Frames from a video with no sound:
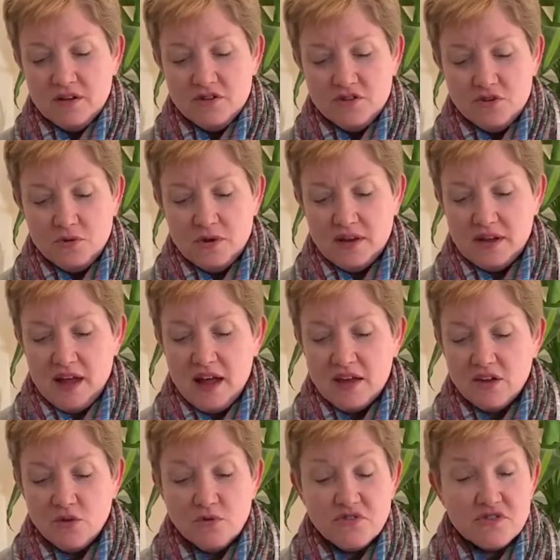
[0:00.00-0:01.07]
to do it again,
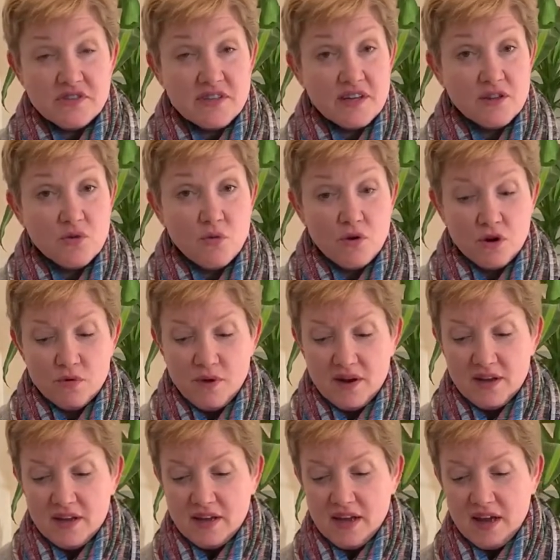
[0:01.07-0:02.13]
you would just get the work
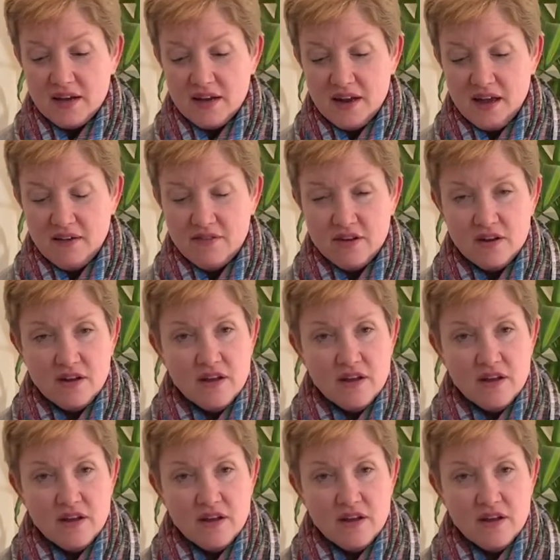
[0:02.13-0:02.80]
ready again and have it